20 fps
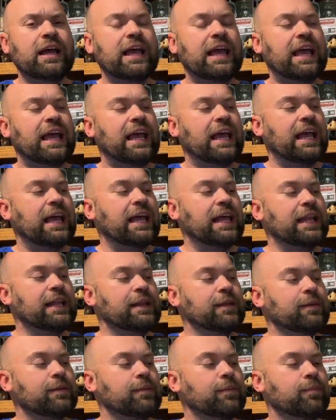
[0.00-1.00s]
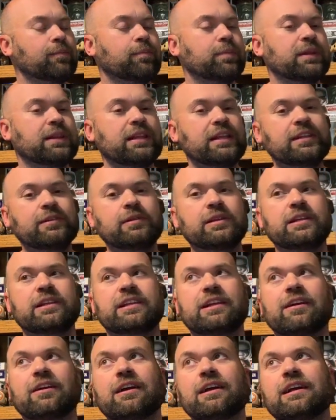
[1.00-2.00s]
And But this is a
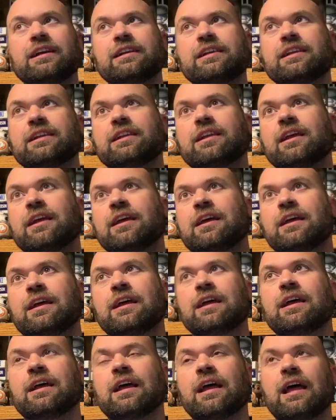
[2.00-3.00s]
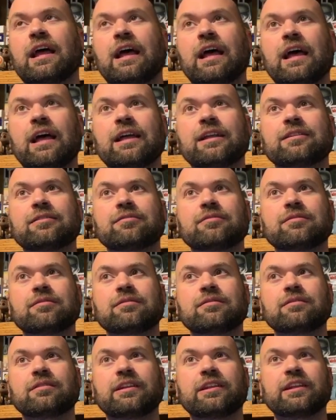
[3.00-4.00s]
series. Uh,
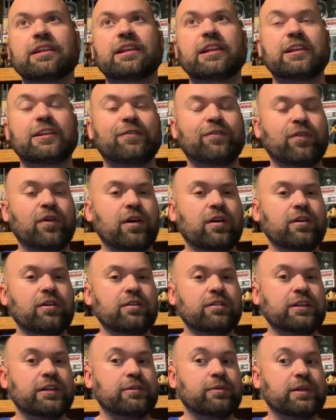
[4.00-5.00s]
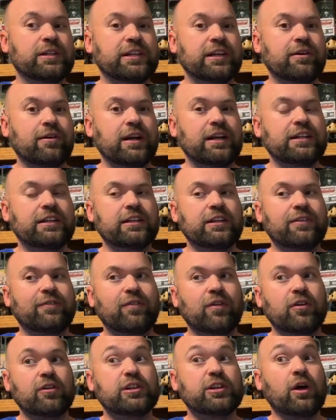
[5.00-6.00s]
this is his first, this was Dick Grayson's
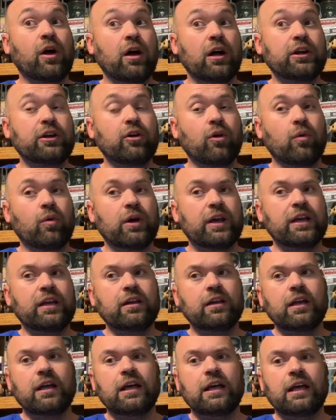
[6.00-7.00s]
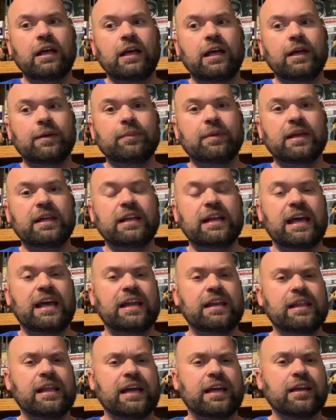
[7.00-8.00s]
first ongoing. Um, he'd
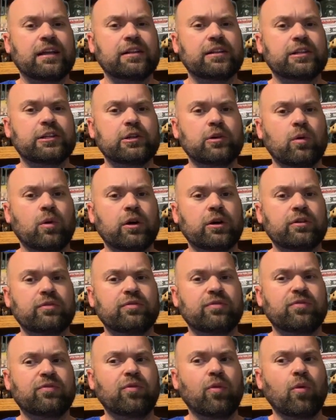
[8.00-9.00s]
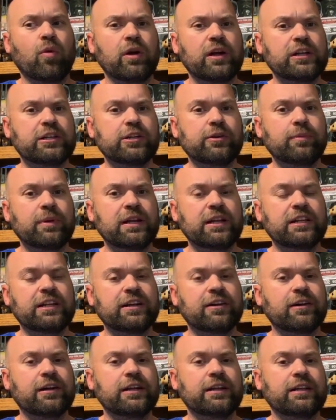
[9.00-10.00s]
had like a short four-issue
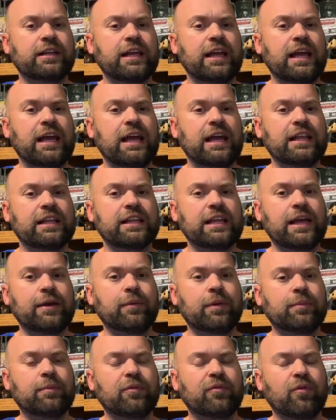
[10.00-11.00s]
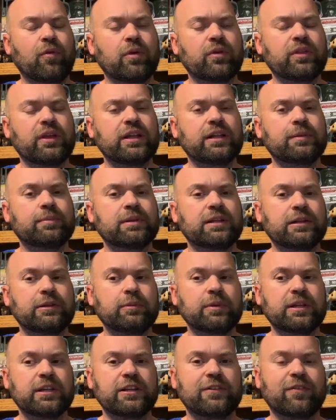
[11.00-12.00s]
miniseries as Nightwing before this, but this
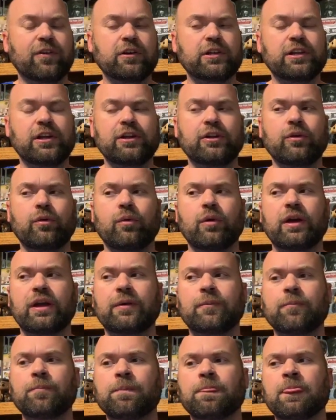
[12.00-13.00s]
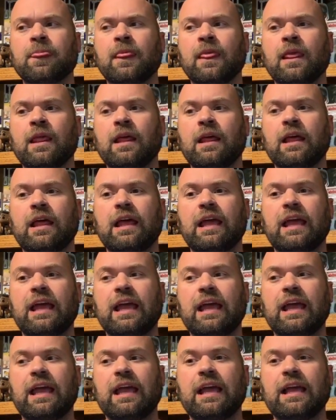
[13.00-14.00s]
was his first ongoing.
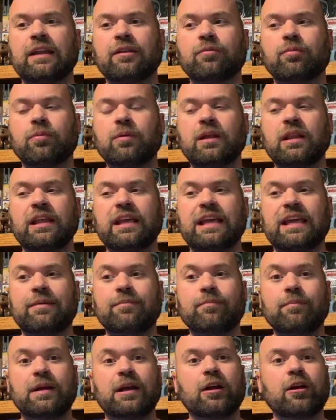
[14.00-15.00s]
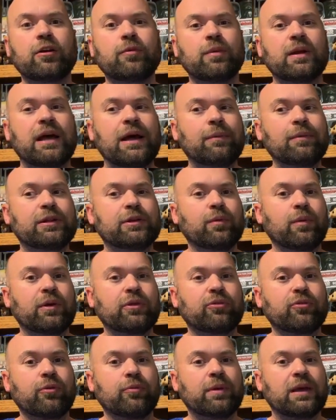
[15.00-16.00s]
And really, it mirrored what I was
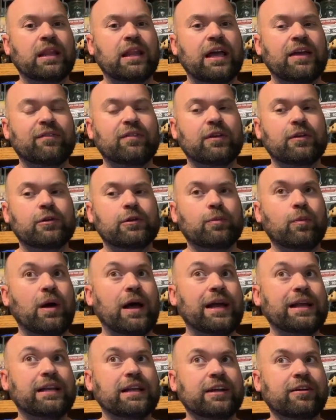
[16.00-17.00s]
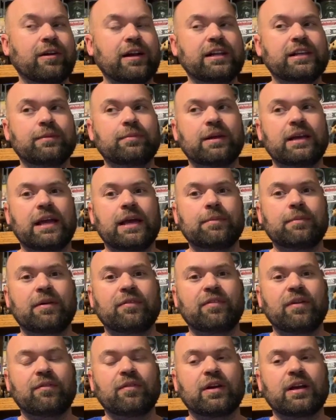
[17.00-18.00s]
going through in my life. And it's why Dick Grayson became my
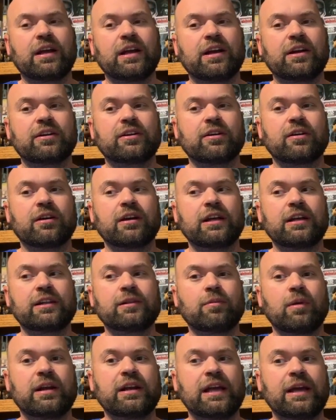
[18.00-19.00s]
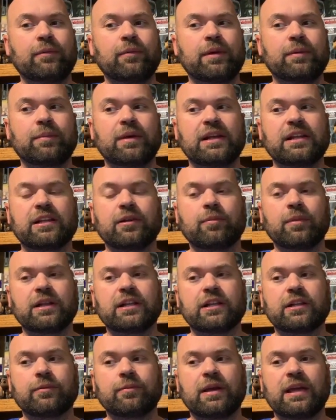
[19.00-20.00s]
favorite character. It's why Nightwing means so
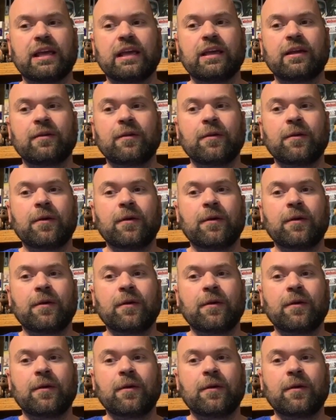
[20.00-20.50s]
much to me.